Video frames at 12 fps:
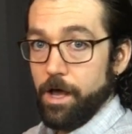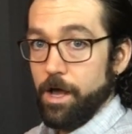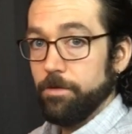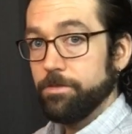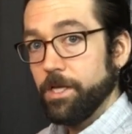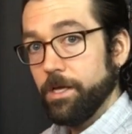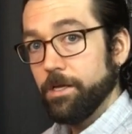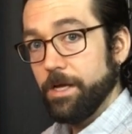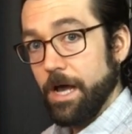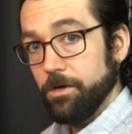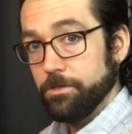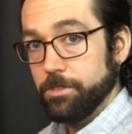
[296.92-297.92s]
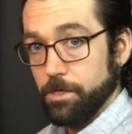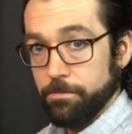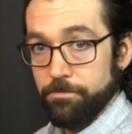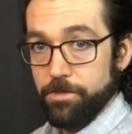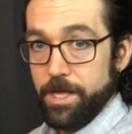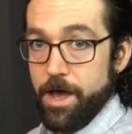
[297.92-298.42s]
I've taken out some
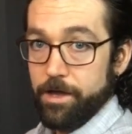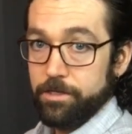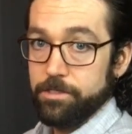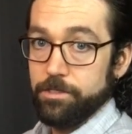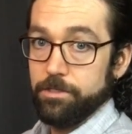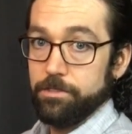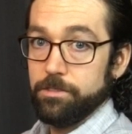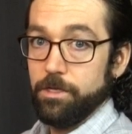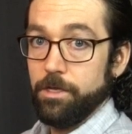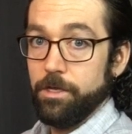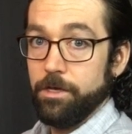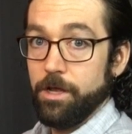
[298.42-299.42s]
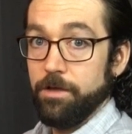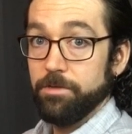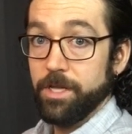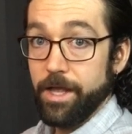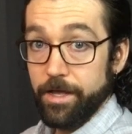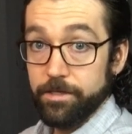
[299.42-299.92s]
of the accents and I've
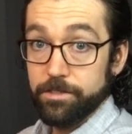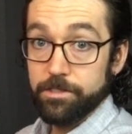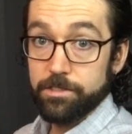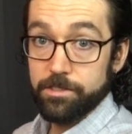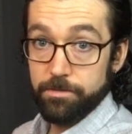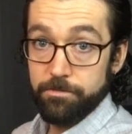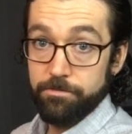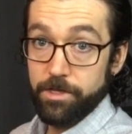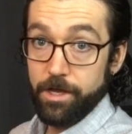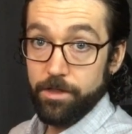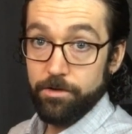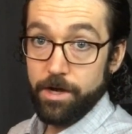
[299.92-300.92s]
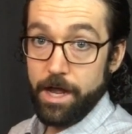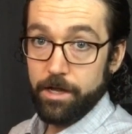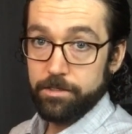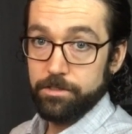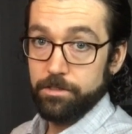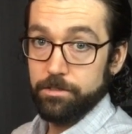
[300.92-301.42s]
enhanced some of the other
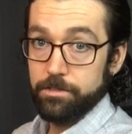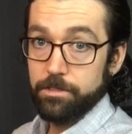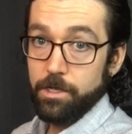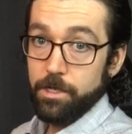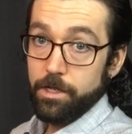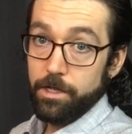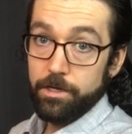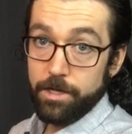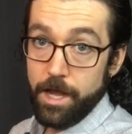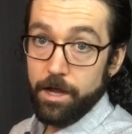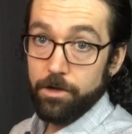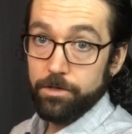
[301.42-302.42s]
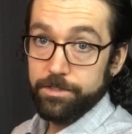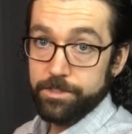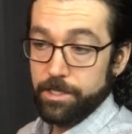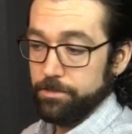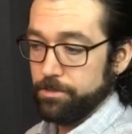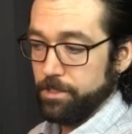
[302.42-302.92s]
accents, and now it
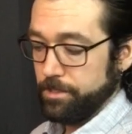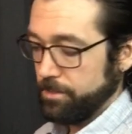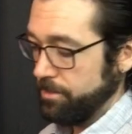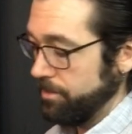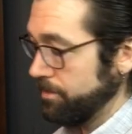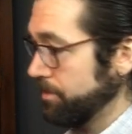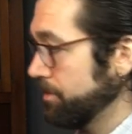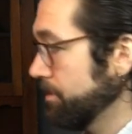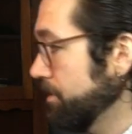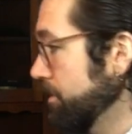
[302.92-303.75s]
sounds like this.